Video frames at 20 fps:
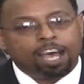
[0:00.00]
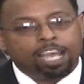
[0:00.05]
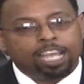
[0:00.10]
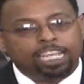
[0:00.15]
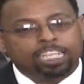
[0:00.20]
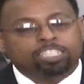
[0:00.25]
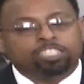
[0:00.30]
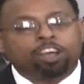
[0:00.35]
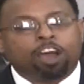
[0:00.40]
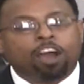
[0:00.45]

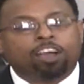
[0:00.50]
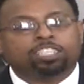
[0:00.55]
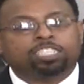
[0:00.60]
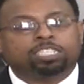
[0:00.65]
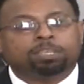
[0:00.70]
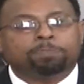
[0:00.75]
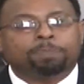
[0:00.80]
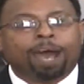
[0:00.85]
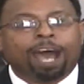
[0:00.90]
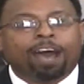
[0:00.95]
he
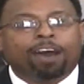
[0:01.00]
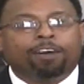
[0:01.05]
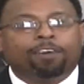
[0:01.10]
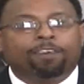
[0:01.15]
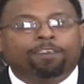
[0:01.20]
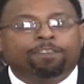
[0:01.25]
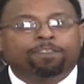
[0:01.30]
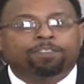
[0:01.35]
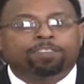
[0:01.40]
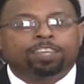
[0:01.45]
talks
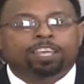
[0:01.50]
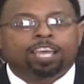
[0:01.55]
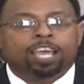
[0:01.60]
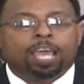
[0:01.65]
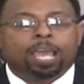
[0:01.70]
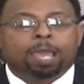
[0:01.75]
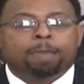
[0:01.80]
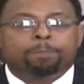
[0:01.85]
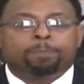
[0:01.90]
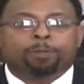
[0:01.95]
about
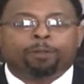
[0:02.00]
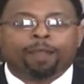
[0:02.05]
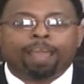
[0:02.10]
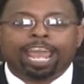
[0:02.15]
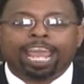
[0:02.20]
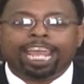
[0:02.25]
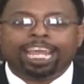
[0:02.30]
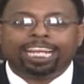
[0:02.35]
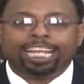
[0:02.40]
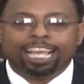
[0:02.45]

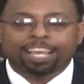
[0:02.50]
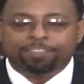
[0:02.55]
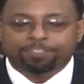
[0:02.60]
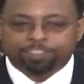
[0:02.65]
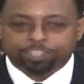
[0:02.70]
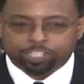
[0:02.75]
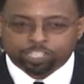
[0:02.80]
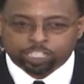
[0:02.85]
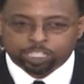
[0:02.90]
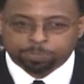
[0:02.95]
praying in
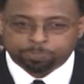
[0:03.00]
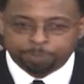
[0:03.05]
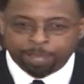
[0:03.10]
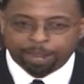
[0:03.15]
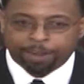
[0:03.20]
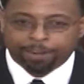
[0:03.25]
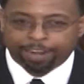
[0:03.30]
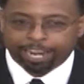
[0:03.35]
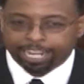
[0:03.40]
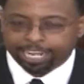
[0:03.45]
the
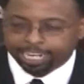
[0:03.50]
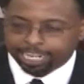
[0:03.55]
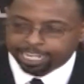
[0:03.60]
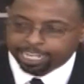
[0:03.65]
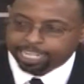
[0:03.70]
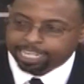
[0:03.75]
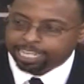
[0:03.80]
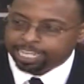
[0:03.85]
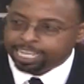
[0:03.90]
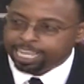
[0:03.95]
spirit,
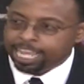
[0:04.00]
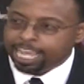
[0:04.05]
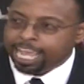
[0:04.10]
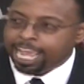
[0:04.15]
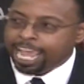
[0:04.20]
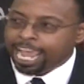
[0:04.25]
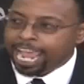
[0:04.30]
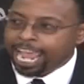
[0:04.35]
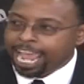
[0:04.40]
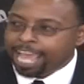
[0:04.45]

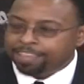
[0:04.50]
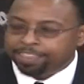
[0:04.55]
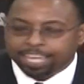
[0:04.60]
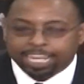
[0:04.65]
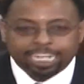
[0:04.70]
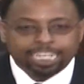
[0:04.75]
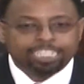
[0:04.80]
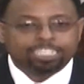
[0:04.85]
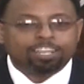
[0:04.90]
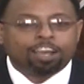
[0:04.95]
and
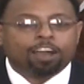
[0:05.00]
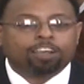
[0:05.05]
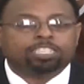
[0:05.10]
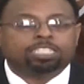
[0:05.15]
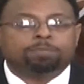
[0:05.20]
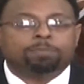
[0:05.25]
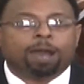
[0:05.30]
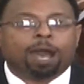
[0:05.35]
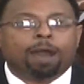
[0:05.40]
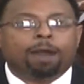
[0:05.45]
then he
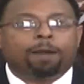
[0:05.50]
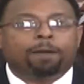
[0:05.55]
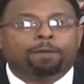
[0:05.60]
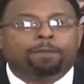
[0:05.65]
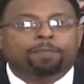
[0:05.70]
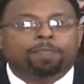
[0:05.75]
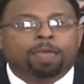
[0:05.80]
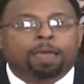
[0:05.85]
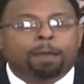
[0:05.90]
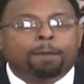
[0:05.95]
talks about
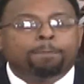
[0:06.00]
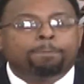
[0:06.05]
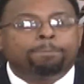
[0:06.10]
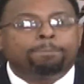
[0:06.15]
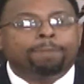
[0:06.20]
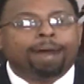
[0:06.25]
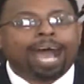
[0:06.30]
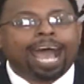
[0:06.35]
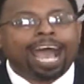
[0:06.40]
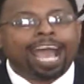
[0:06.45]

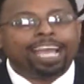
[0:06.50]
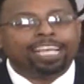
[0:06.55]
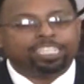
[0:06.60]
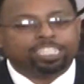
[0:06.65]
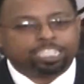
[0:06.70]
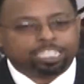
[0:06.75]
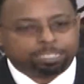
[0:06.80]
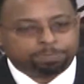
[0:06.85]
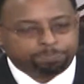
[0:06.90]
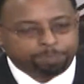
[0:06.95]
my
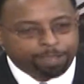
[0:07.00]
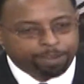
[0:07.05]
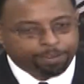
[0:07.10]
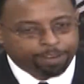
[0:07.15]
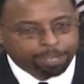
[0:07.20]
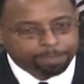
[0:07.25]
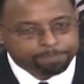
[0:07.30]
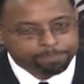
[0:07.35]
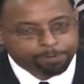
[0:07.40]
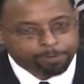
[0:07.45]

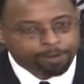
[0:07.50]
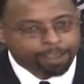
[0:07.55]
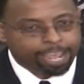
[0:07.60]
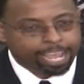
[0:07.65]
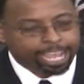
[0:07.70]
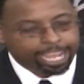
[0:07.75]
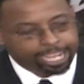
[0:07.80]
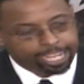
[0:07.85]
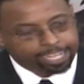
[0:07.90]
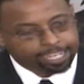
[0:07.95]
spirit
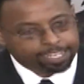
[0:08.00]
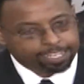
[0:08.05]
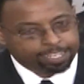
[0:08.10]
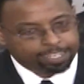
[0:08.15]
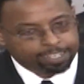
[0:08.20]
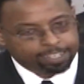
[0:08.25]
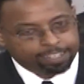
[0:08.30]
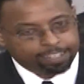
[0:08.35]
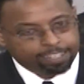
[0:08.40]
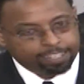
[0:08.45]
praying.
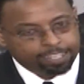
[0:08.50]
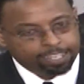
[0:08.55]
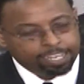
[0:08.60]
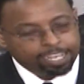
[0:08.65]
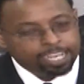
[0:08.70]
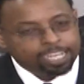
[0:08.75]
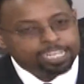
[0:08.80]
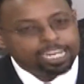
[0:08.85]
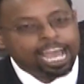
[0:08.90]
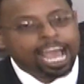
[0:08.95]

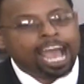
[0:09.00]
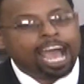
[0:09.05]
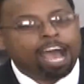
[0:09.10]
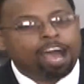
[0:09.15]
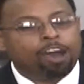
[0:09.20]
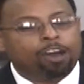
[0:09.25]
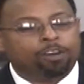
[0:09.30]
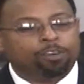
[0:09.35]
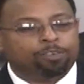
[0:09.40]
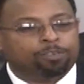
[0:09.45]

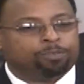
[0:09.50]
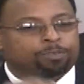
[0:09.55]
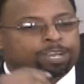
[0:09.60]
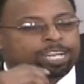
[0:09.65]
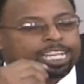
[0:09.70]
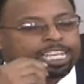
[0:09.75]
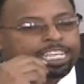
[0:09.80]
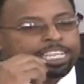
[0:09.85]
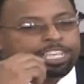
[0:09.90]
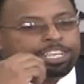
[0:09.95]
Now, when
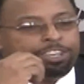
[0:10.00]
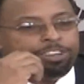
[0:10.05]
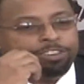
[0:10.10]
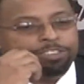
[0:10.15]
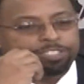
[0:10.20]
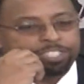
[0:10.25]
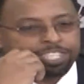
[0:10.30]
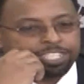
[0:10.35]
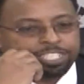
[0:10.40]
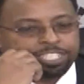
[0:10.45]
he
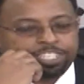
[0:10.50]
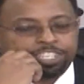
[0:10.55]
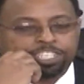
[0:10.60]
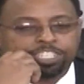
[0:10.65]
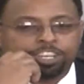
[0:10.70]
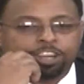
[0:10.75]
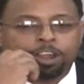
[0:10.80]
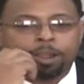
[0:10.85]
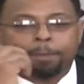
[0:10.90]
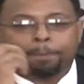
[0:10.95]
uses the
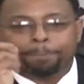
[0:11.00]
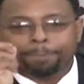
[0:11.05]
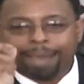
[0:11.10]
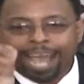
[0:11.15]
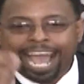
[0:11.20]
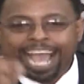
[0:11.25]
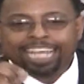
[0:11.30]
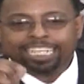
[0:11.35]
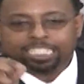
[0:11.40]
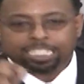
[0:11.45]
term
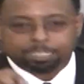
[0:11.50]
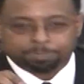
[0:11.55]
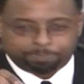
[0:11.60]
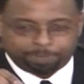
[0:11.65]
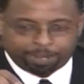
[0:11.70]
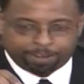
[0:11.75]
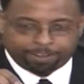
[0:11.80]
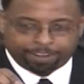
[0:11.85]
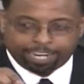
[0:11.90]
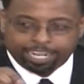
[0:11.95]
my
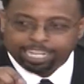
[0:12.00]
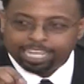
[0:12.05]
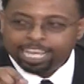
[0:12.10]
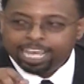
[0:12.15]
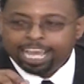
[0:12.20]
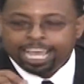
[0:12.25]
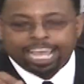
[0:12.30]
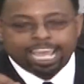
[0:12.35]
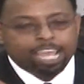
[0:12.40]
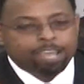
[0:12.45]
spirit,
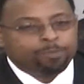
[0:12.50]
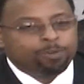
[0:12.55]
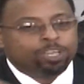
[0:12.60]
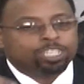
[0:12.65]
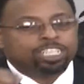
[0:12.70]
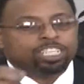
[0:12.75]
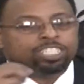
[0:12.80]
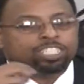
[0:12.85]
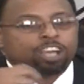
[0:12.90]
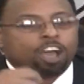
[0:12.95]
he
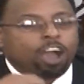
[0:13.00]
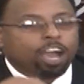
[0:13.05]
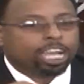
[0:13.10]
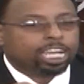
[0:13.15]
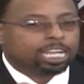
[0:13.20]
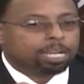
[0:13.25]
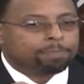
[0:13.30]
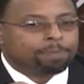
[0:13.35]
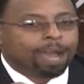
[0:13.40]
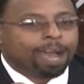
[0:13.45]
wasn't
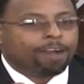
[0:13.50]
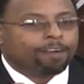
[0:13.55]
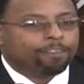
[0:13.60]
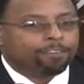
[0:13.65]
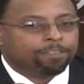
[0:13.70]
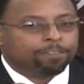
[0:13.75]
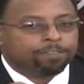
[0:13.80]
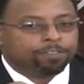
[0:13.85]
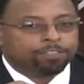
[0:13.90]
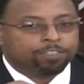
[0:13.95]
talking
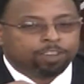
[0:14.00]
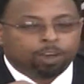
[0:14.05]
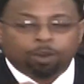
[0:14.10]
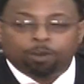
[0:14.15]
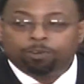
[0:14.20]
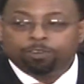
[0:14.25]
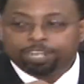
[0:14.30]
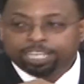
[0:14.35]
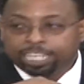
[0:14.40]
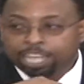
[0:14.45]
about the
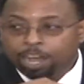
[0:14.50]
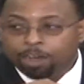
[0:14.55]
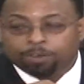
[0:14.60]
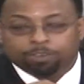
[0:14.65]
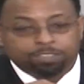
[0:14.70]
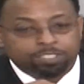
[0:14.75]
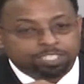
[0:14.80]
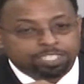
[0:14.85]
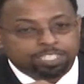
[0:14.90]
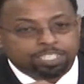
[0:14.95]
Holy
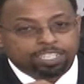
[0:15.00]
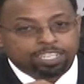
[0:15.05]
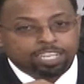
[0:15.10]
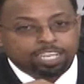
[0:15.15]
Ghost.